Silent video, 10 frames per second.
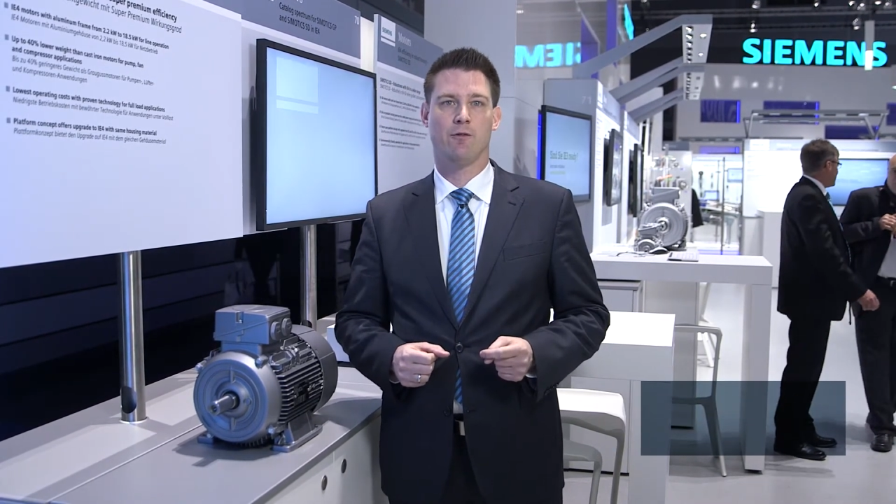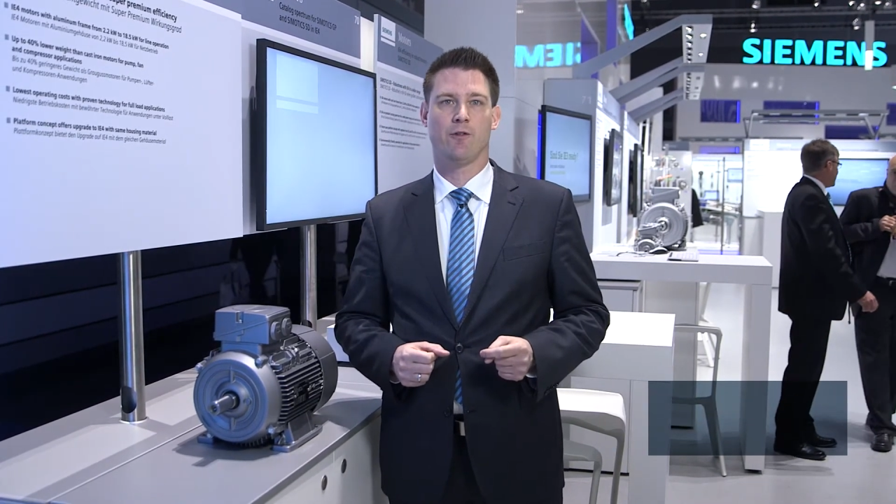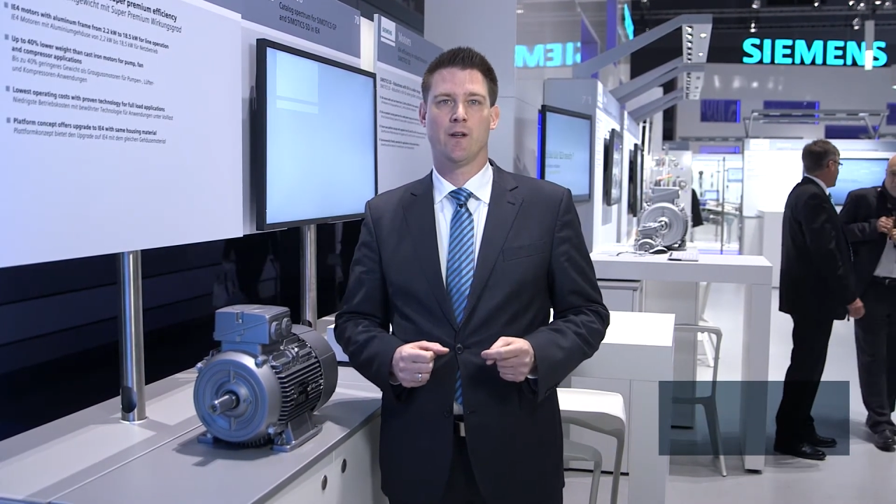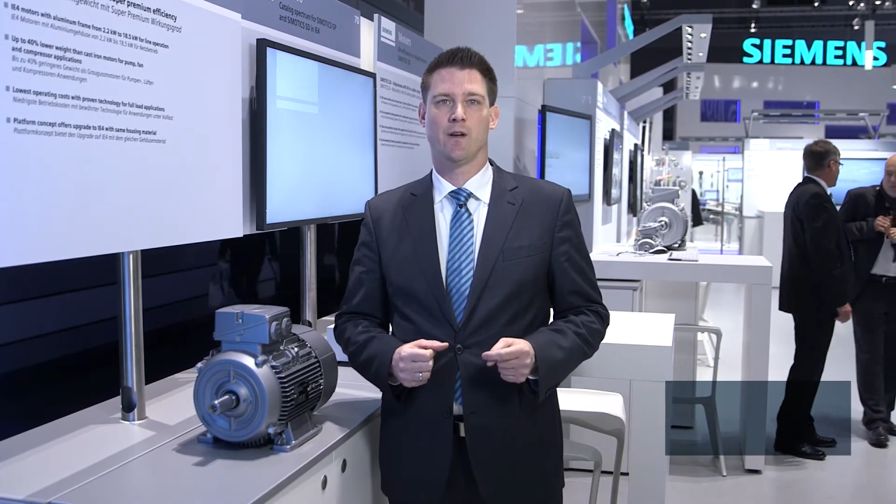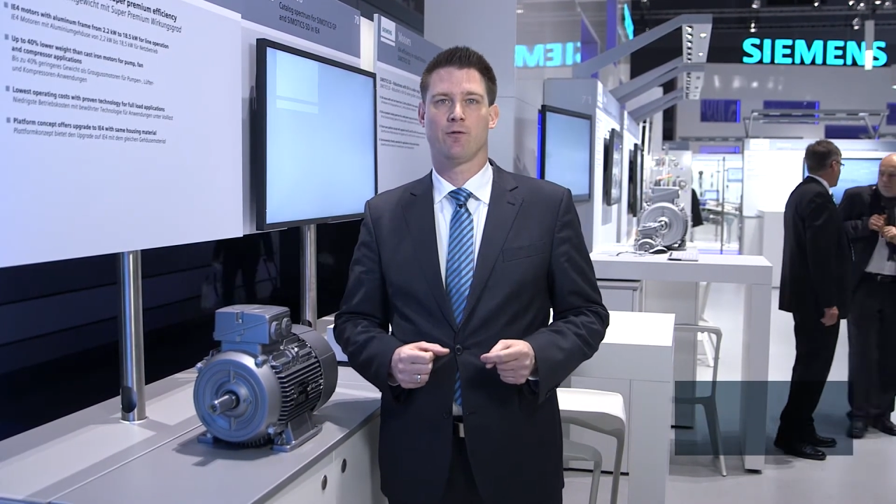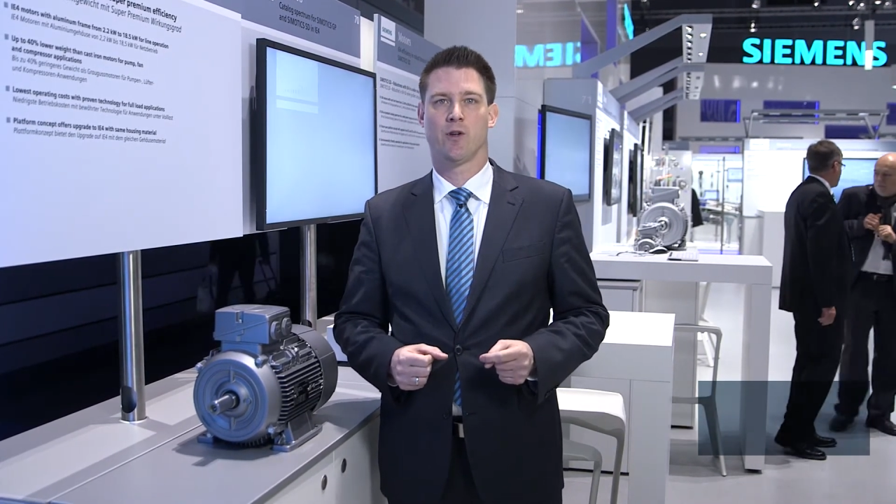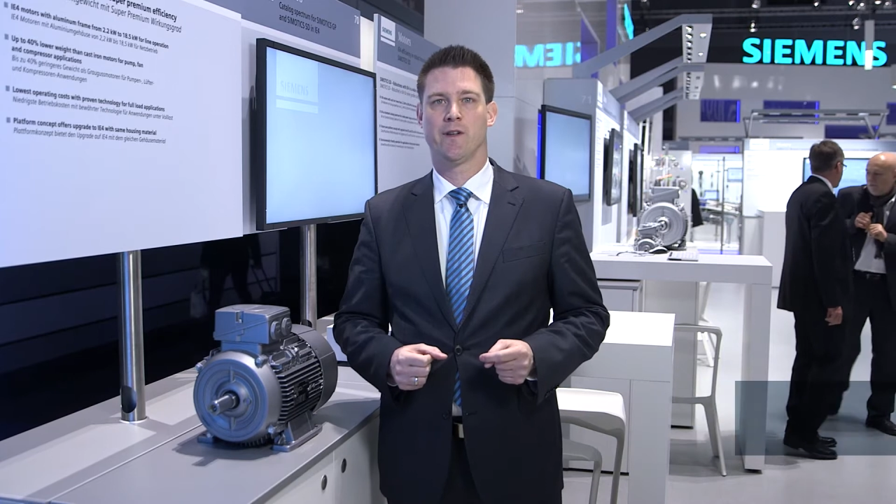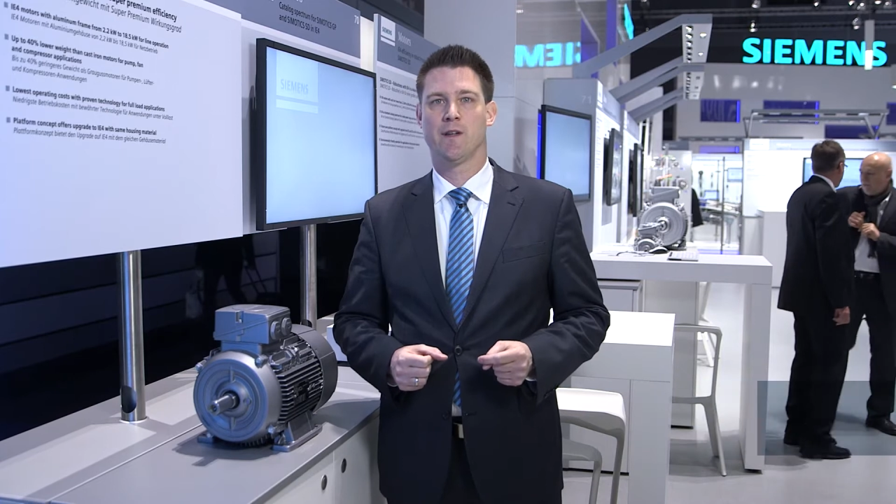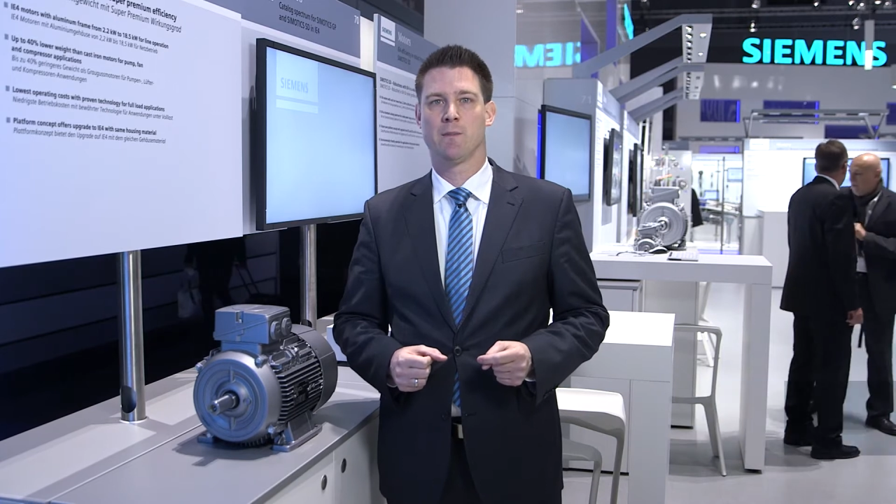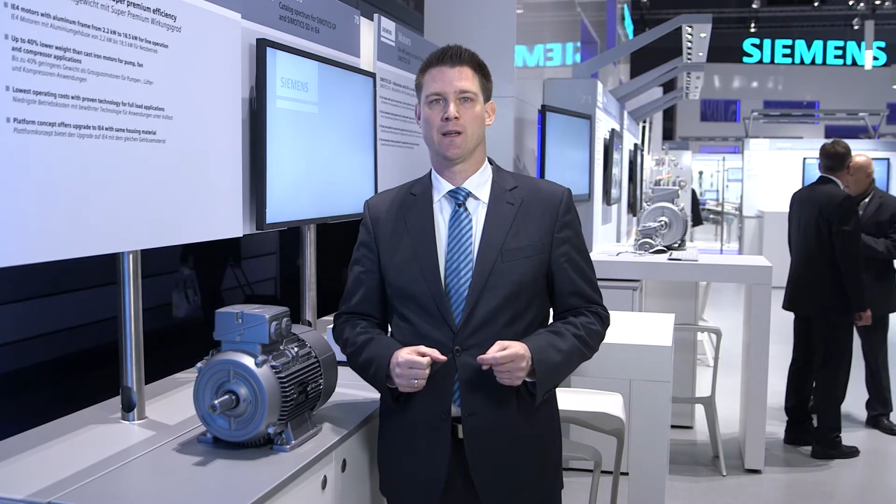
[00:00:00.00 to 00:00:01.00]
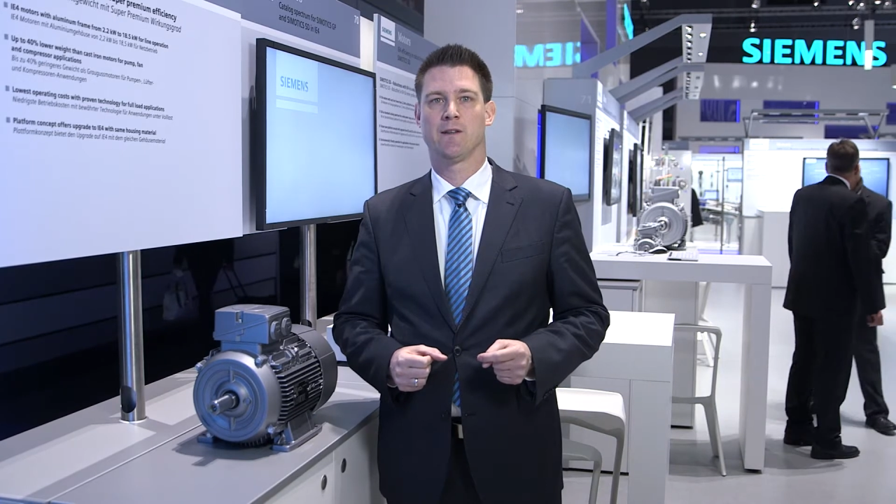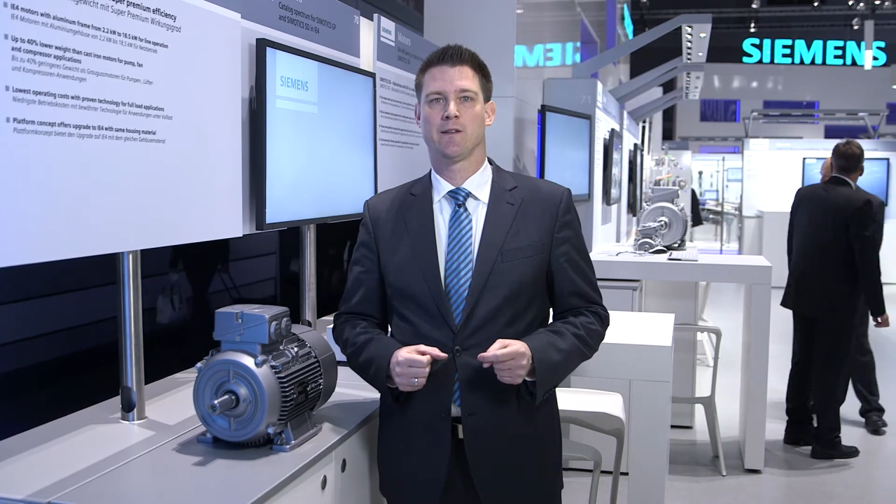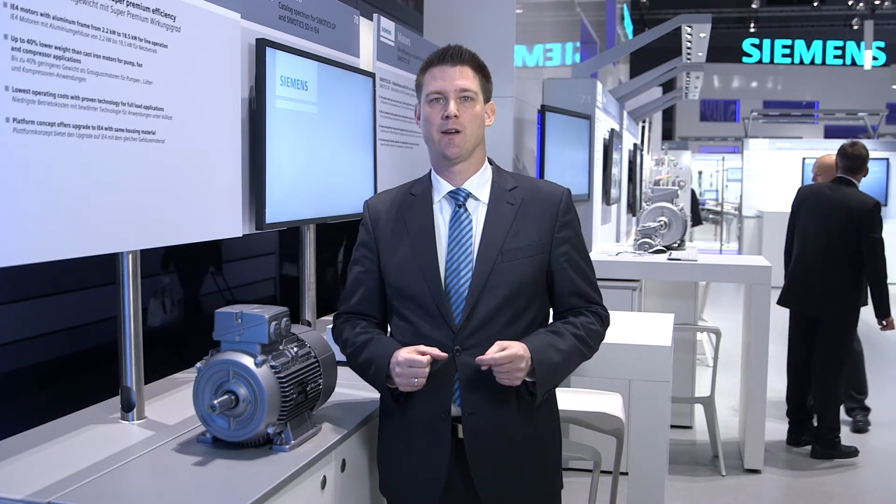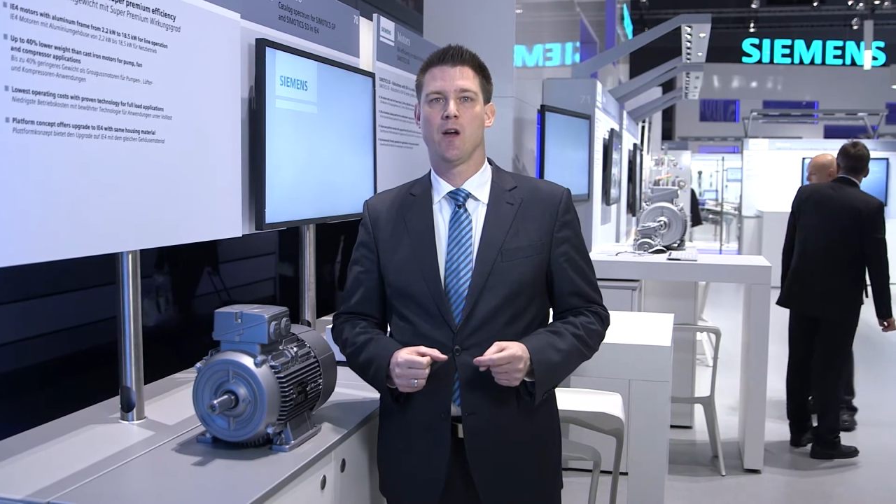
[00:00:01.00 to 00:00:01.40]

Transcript: motors from Siemens,